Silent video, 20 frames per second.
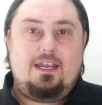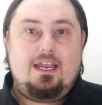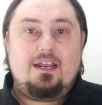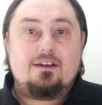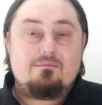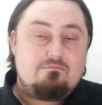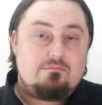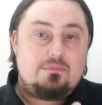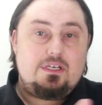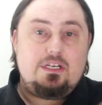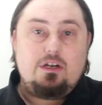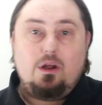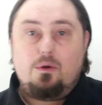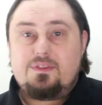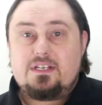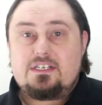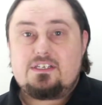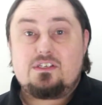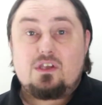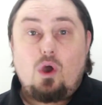And you know,
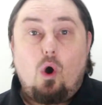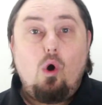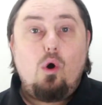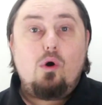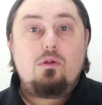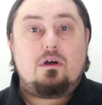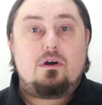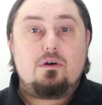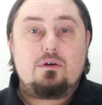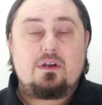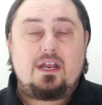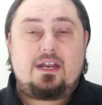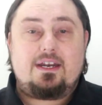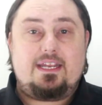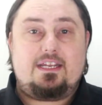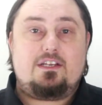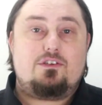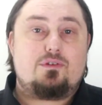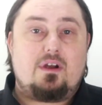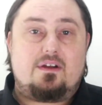this is all
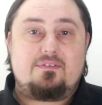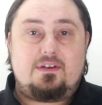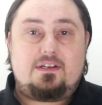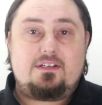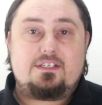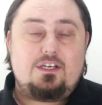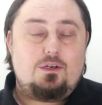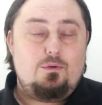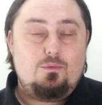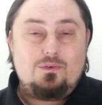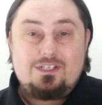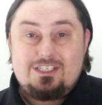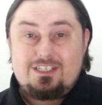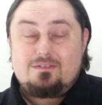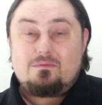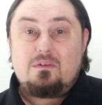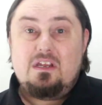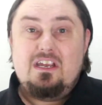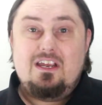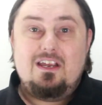organic traffic too, which is
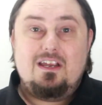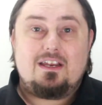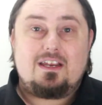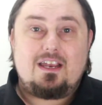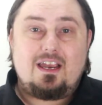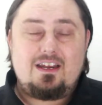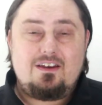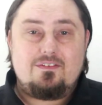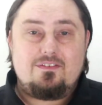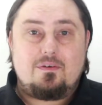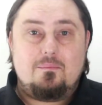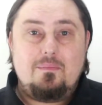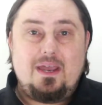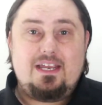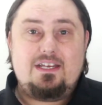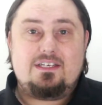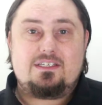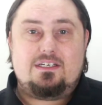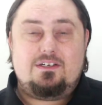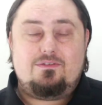kind of
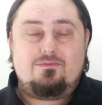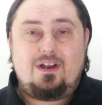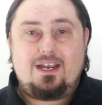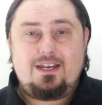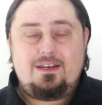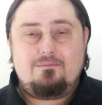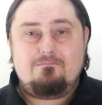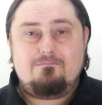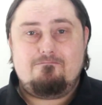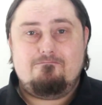amazing, right?